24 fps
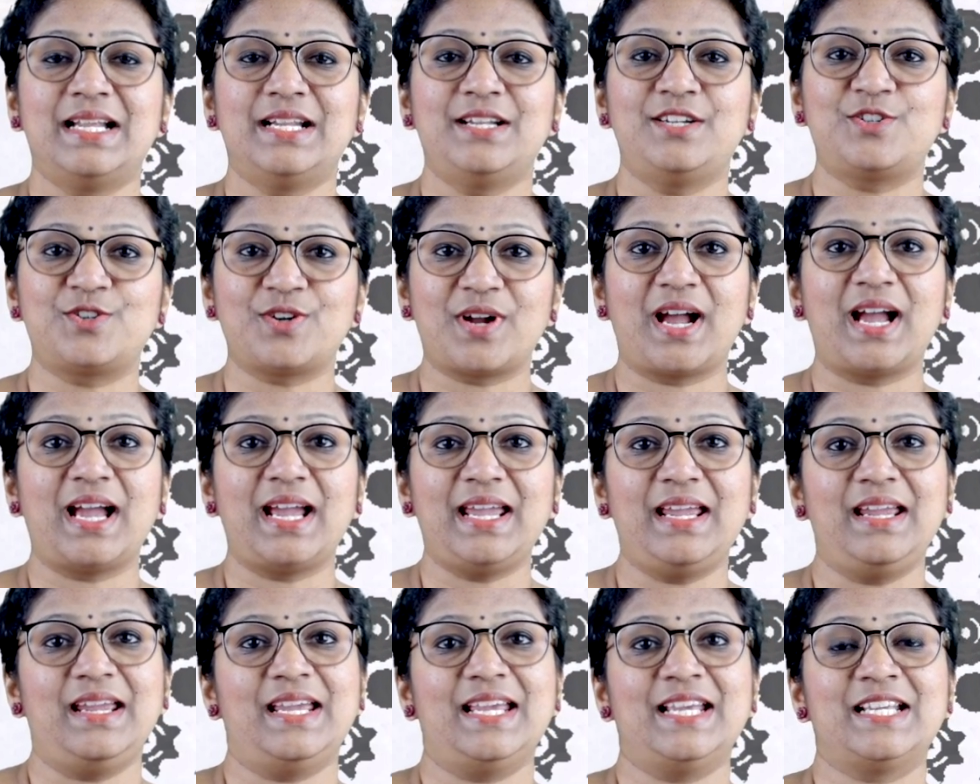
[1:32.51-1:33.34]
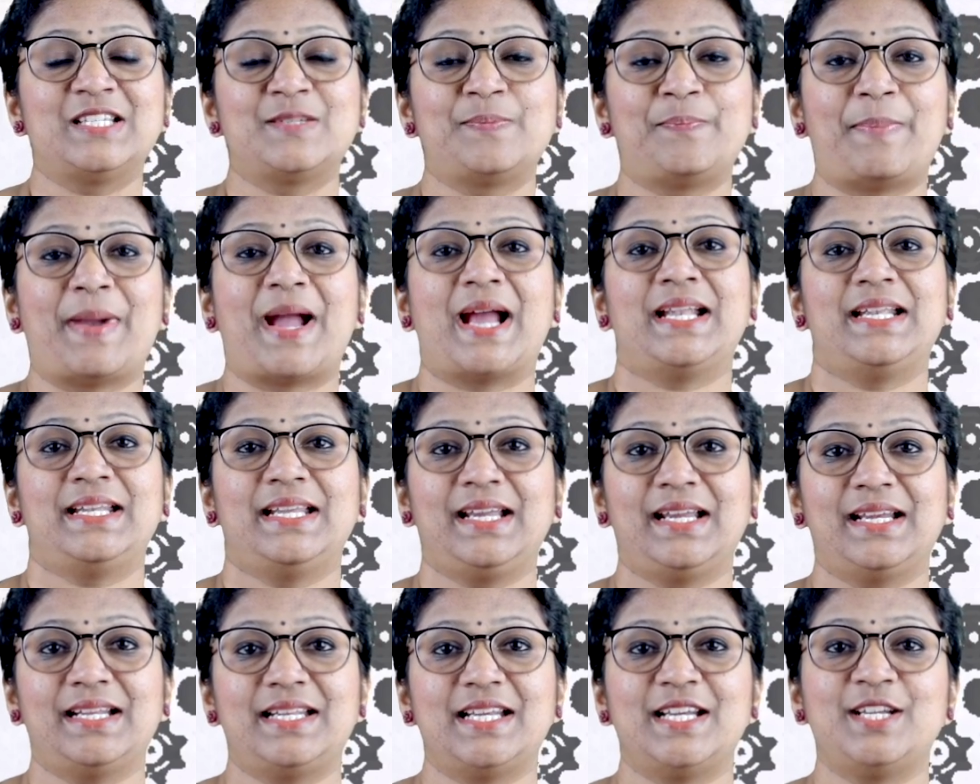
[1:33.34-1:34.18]
try
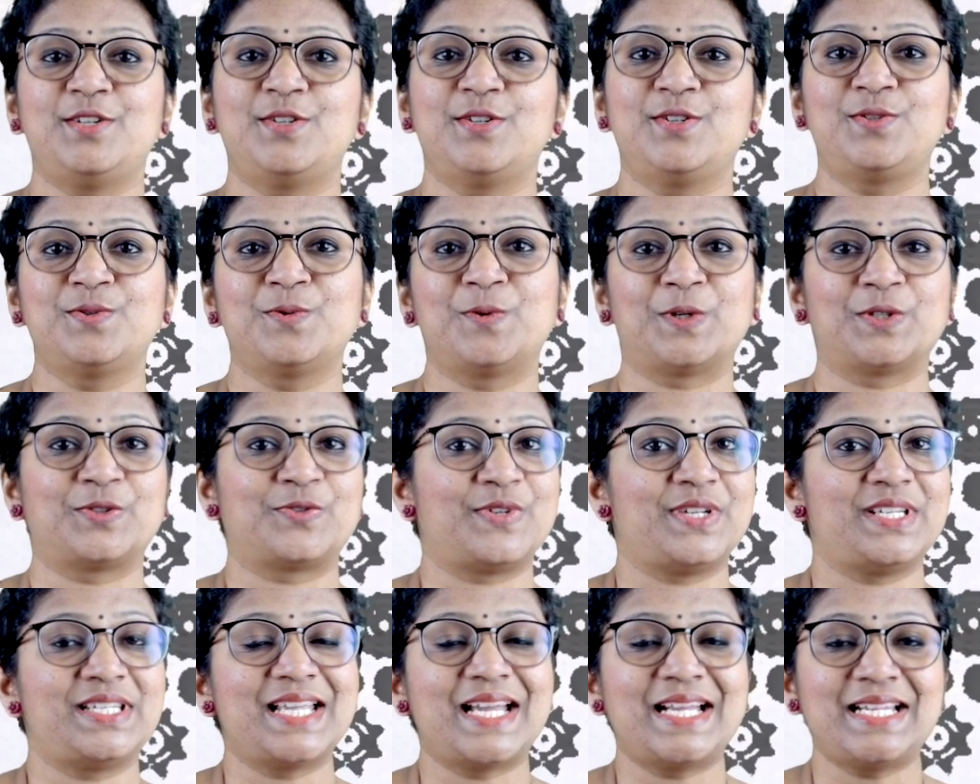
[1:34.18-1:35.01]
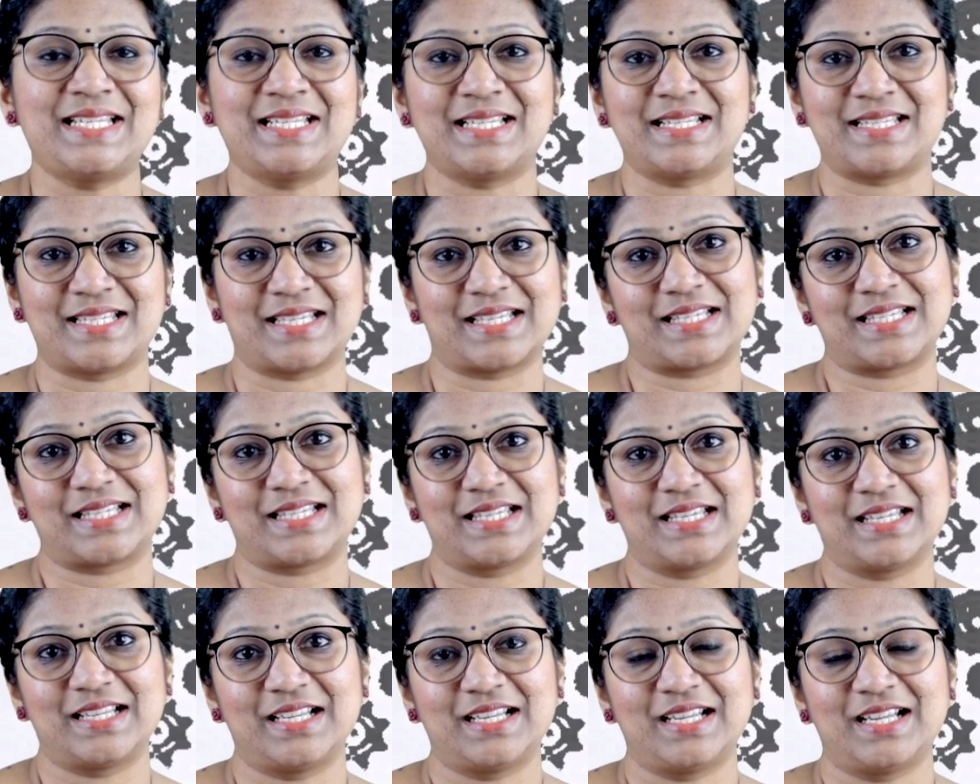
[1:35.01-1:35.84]
expanding it into 2 or 3
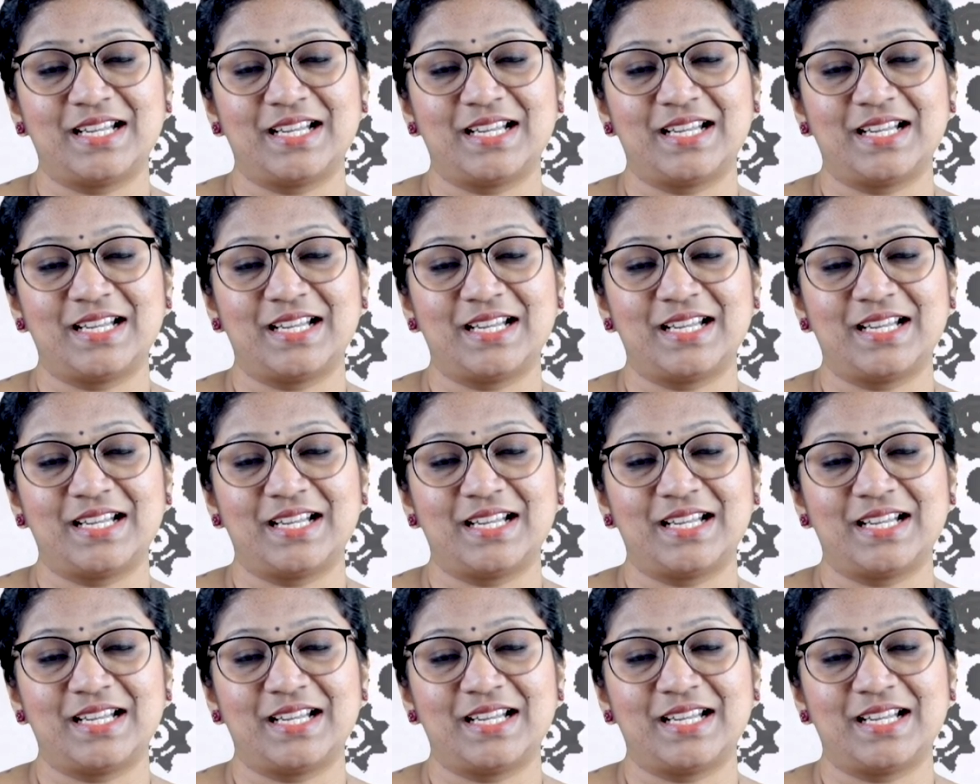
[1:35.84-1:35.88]
sentences.